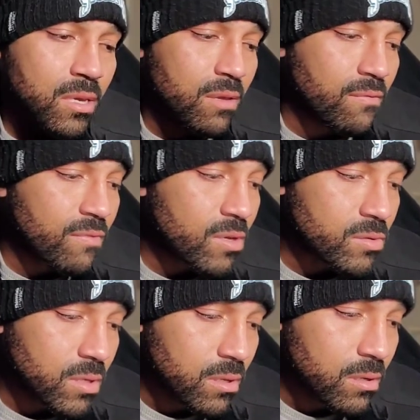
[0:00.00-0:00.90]
get
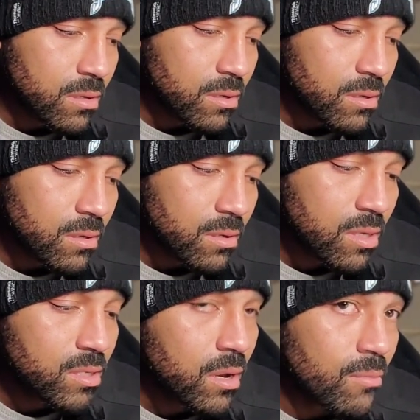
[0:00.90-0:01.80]
confusing
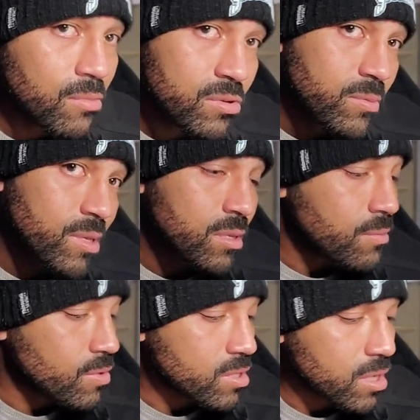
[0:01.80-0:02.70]
because I almost messed
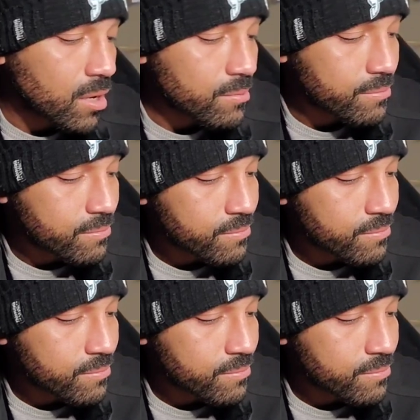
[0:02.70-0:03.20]
up one time